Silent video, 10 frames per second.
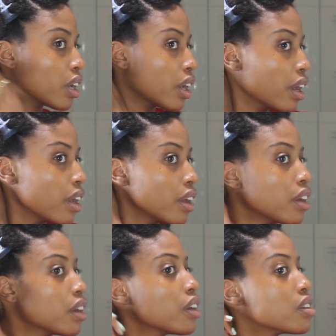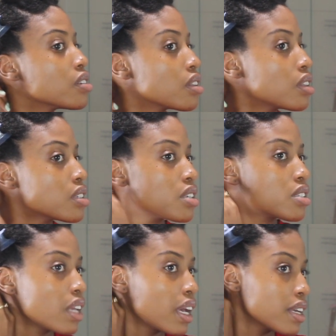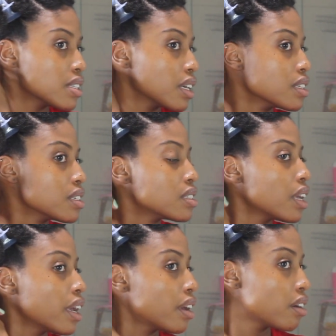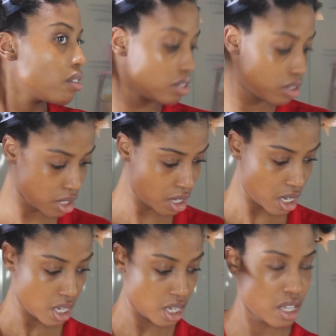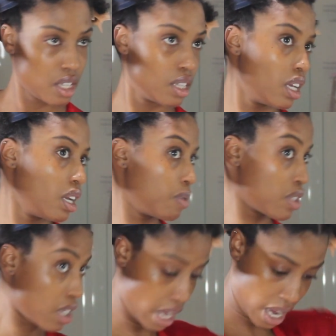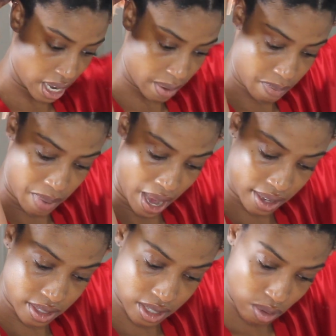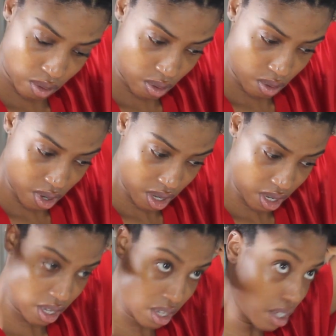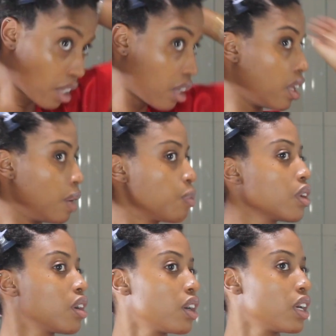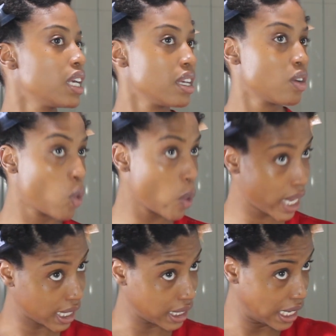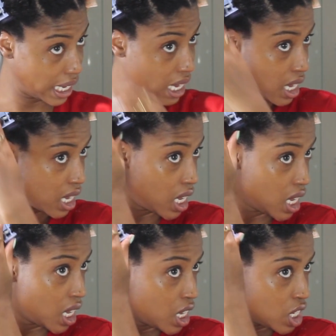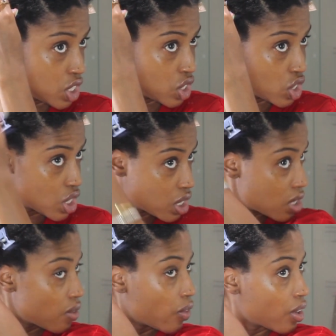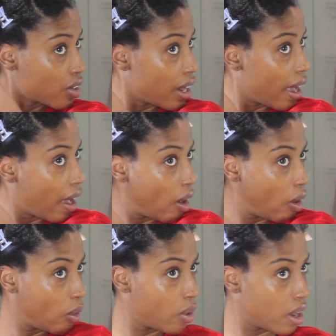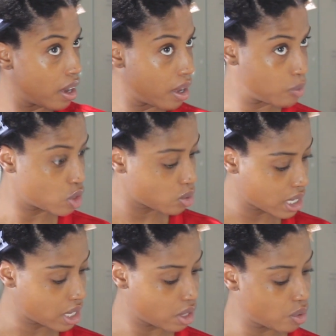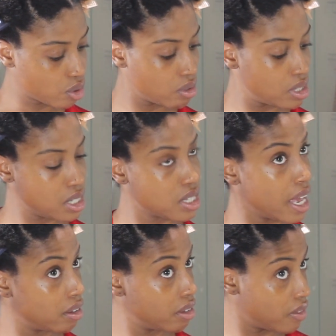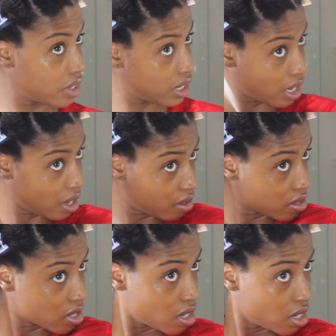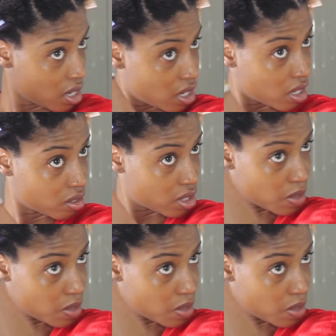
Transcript: Okay, so this is nice and detangled, and then I'm just going to add it back to a clip quickly. Just for now, just so I can go through and detangle everything else. We'll